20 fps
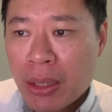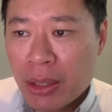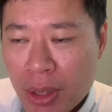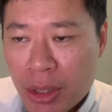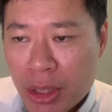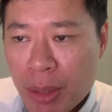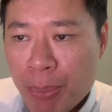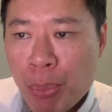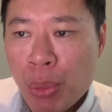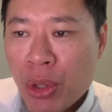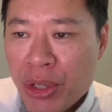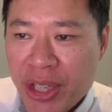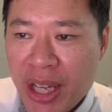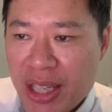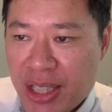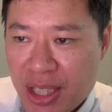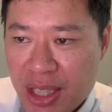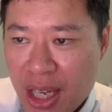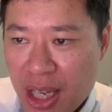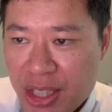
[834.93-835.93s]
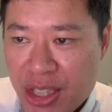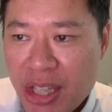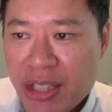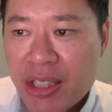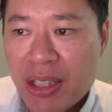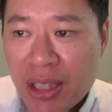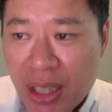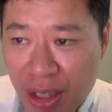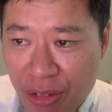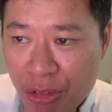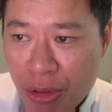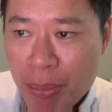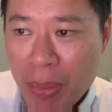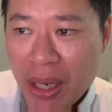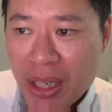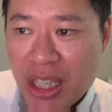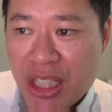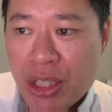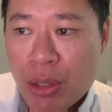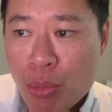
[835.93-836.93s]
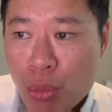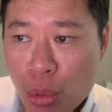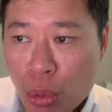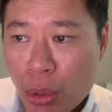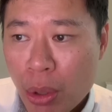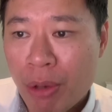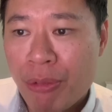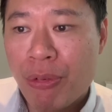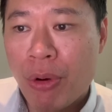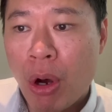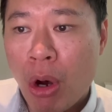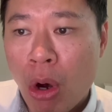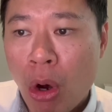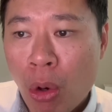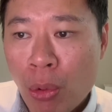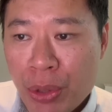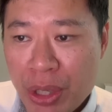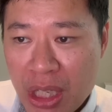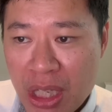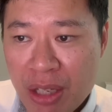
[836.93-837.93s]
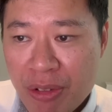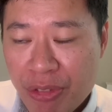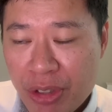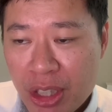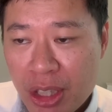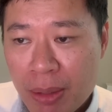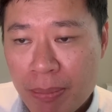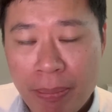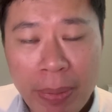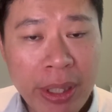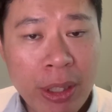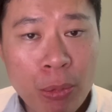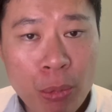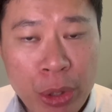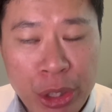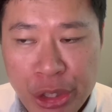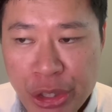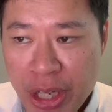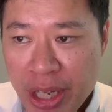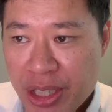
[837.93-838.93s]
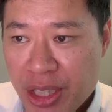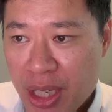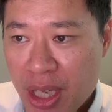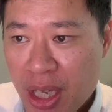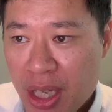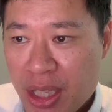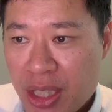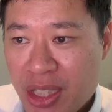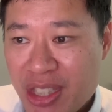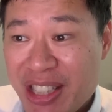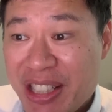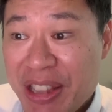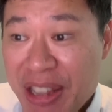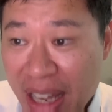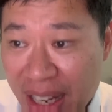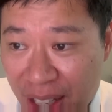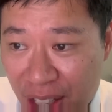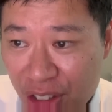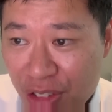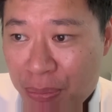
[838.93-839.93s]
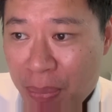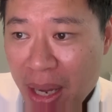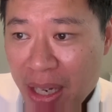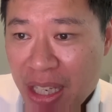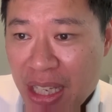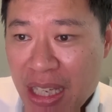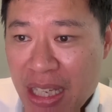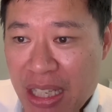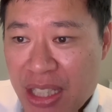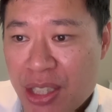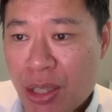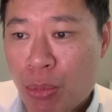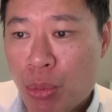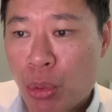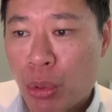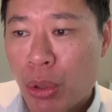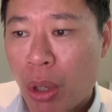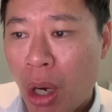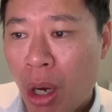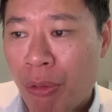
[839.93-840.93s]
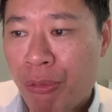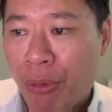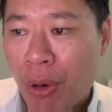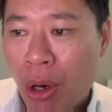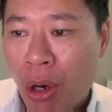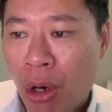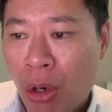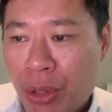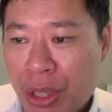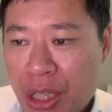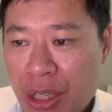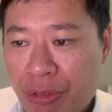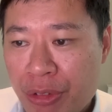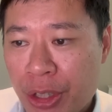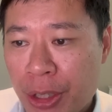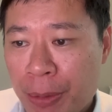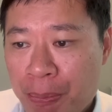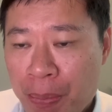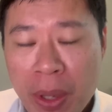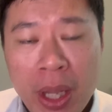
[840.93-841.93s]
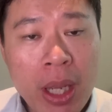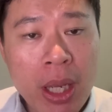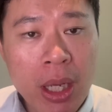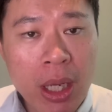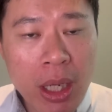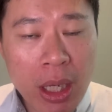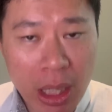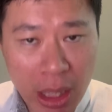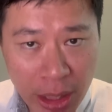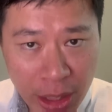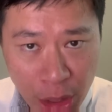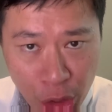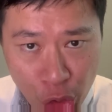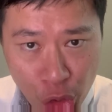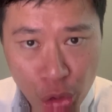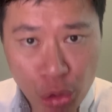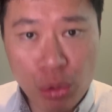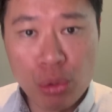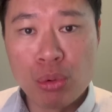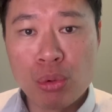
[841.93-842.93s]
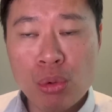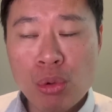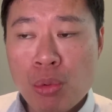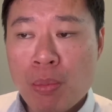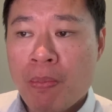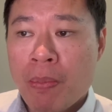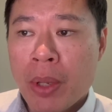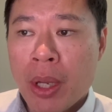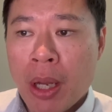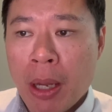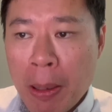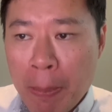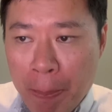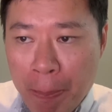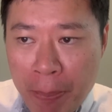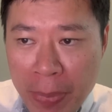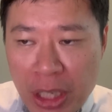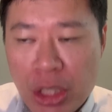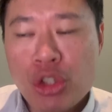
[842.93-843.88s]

The Poor Dad says that the love for money is the root of all evil, but the Rich Dad says the lack of money is the root of all evil. It is true. Make